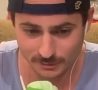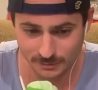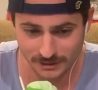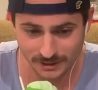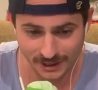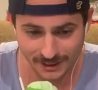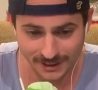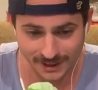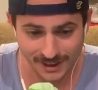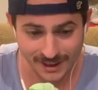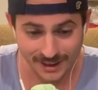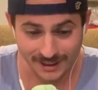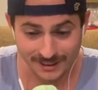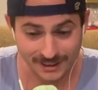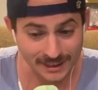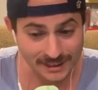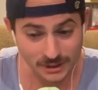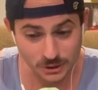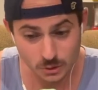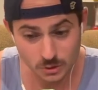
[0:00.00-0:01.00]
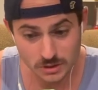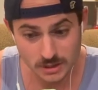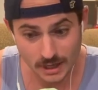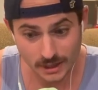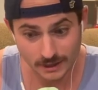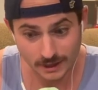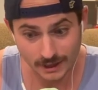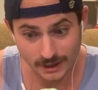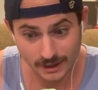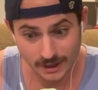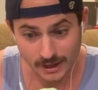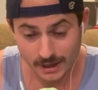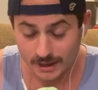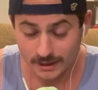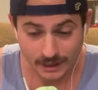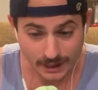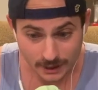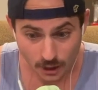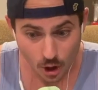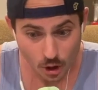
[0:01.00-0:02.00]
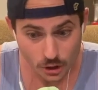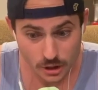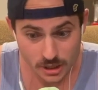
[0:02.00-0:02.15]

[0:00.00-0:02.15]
But like you said, like the